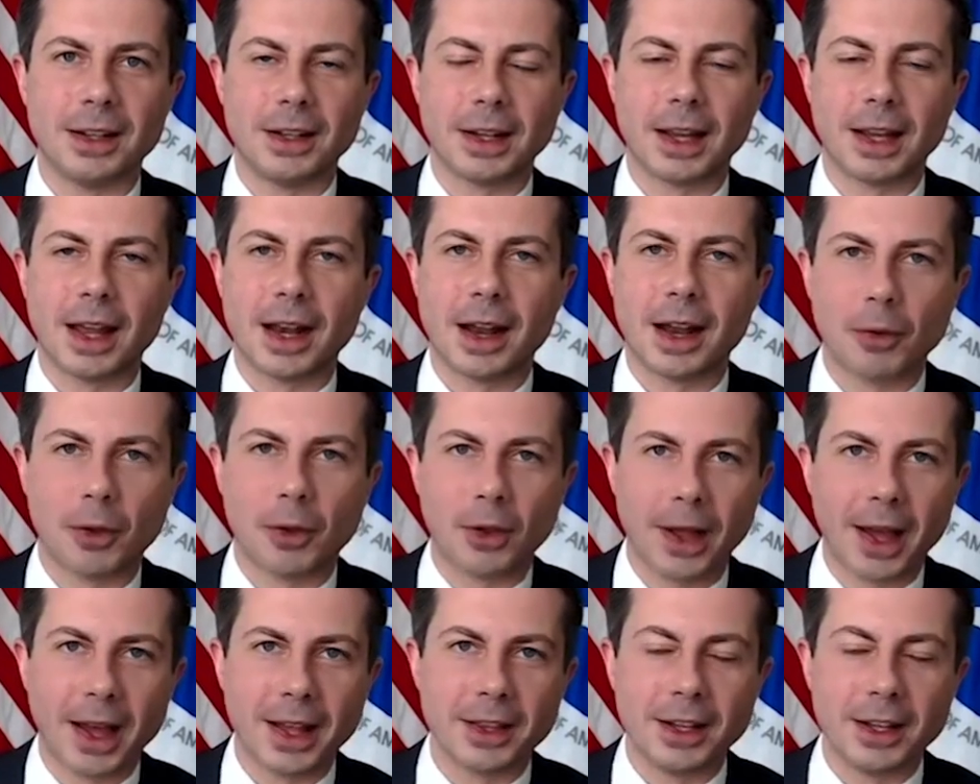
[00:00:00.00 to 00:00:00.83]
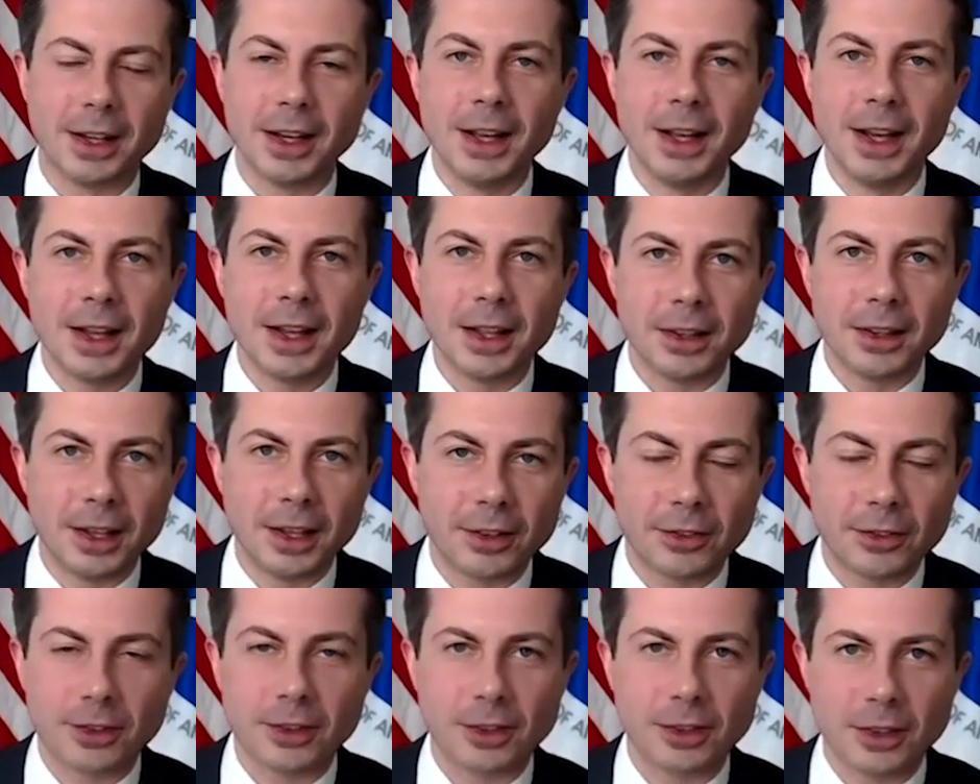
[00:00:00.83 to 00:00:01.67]
again, I'm glad that
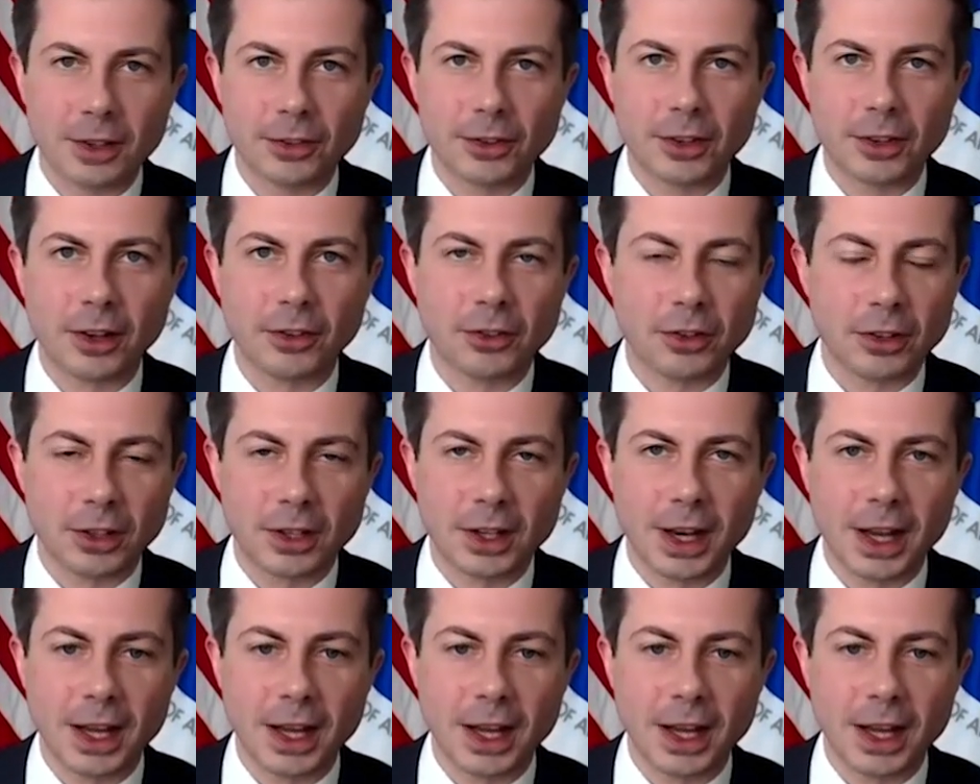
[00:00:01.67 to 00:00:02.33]
this discussion